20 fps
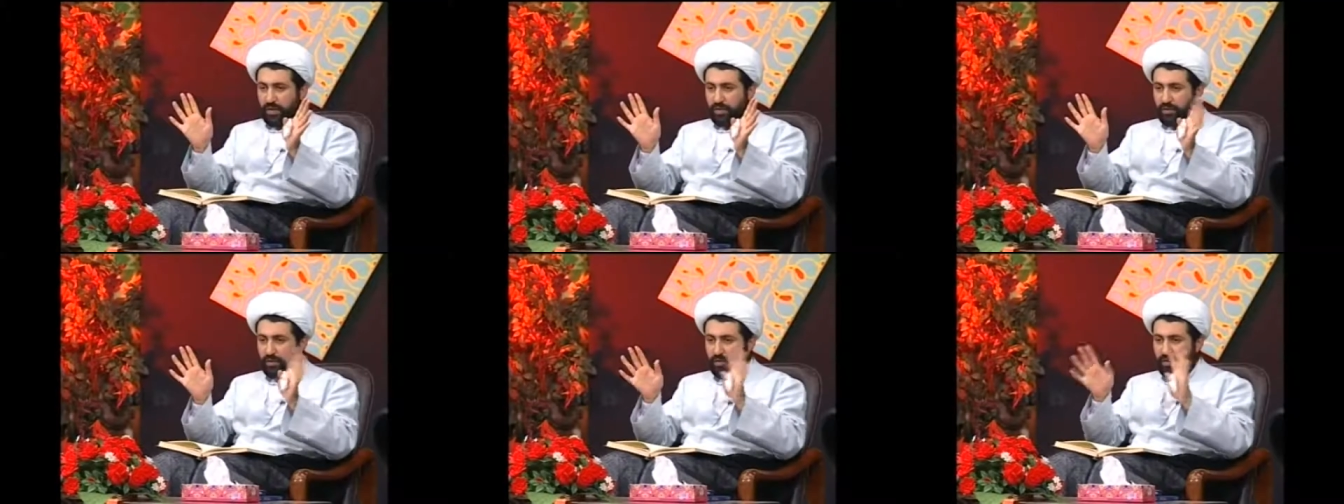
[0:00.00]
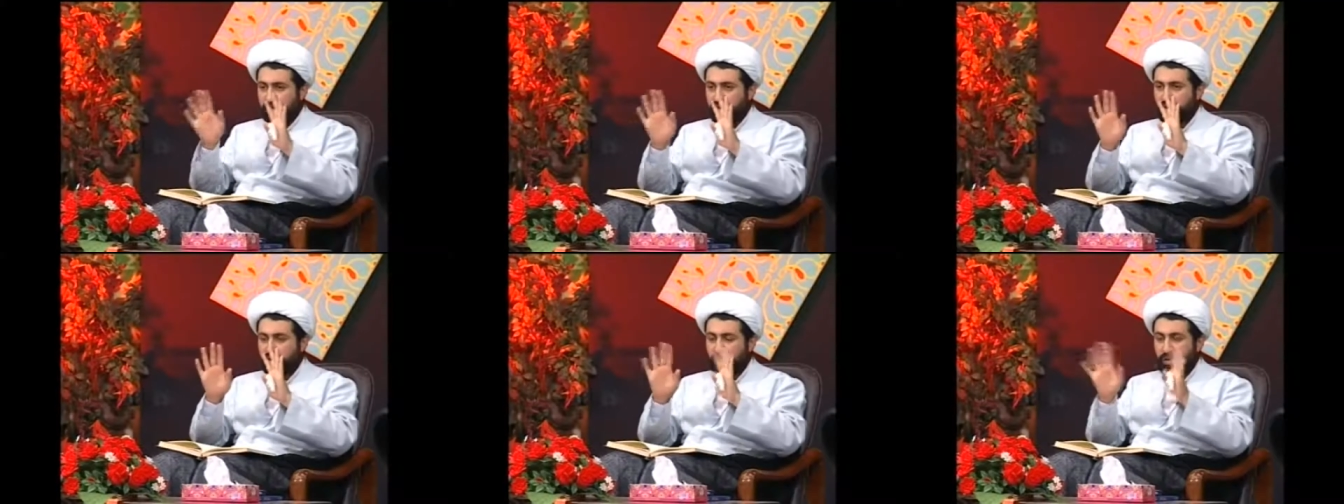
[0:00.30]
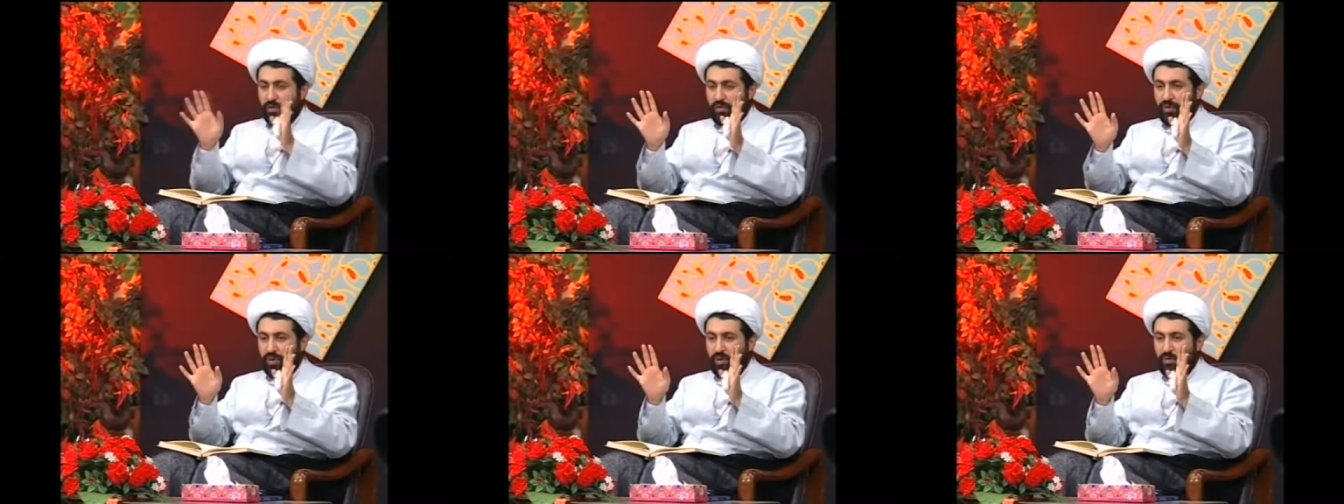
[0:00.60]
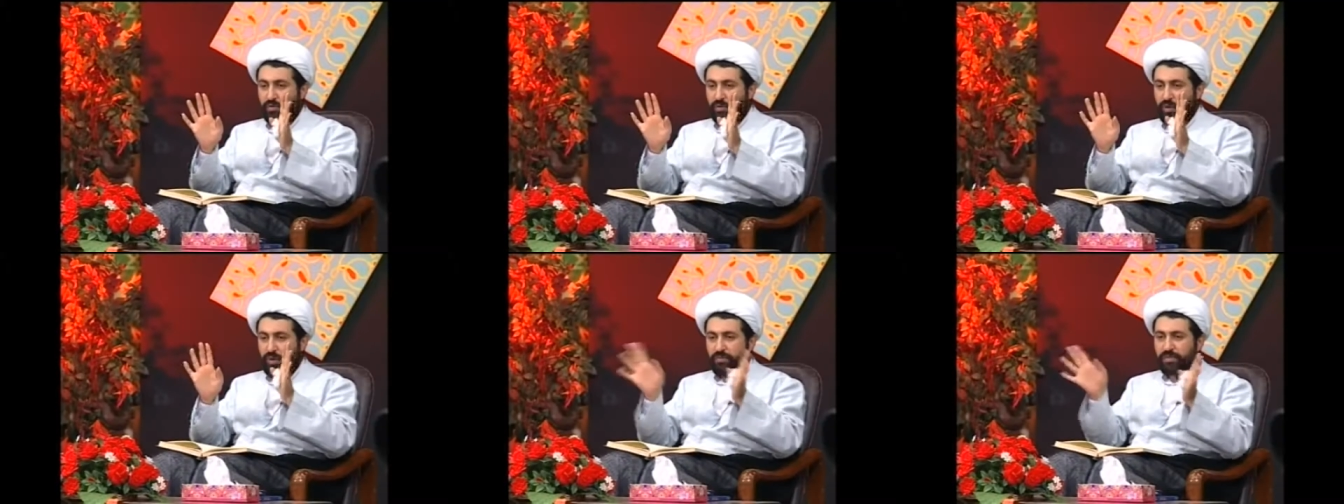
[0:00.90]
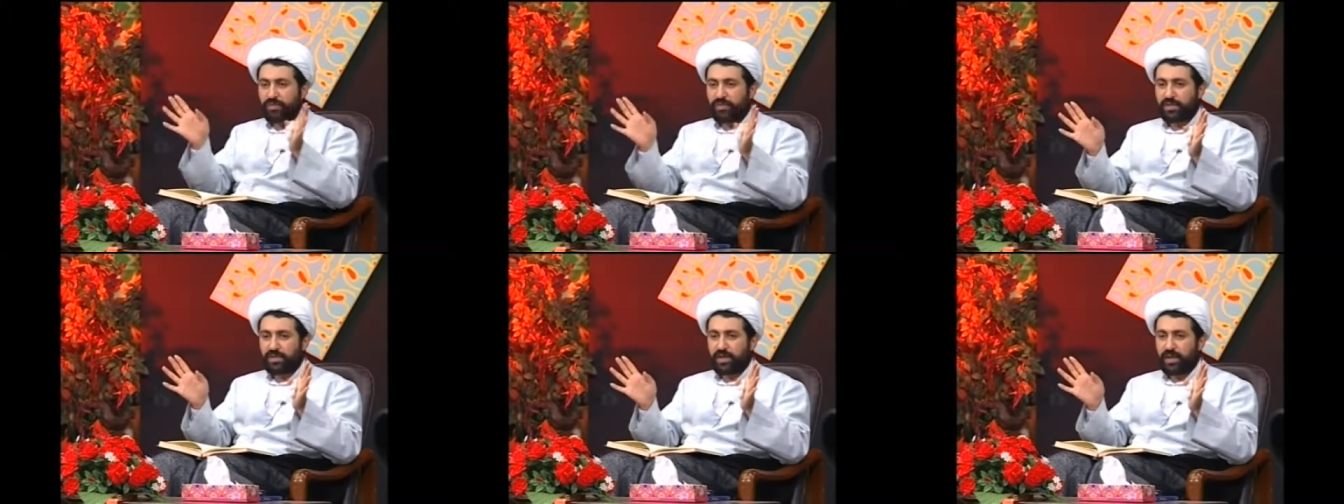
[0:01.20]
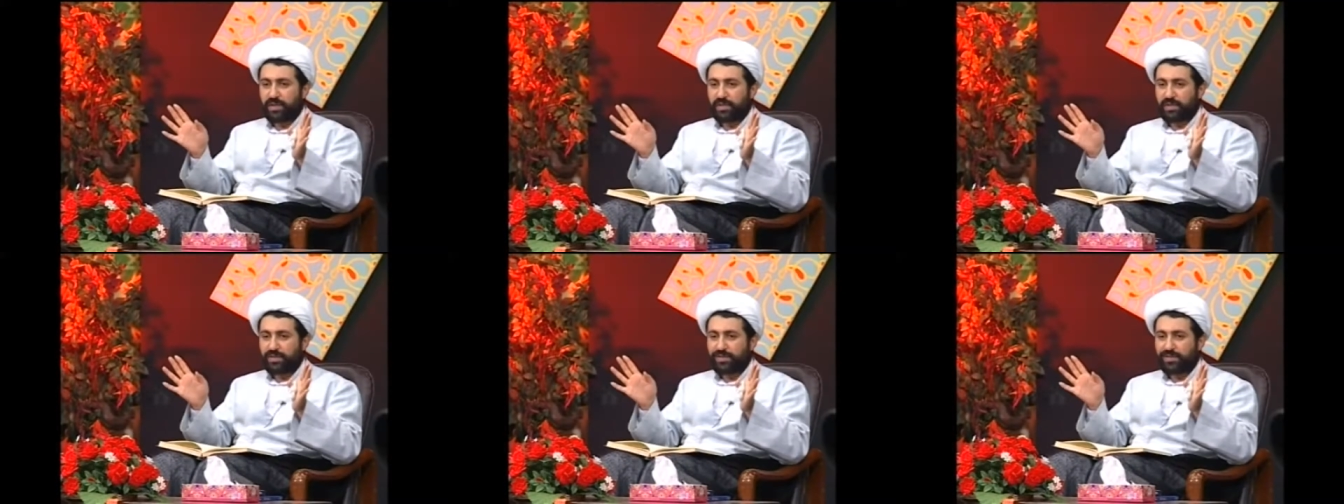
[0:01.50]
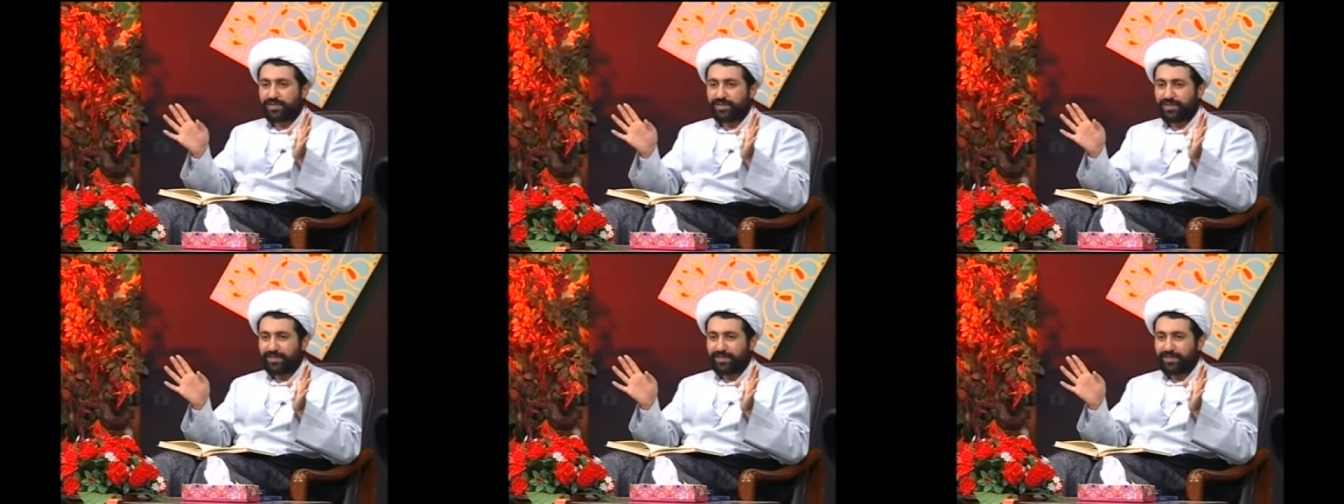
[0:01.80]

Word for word: so there is no need to emphasize.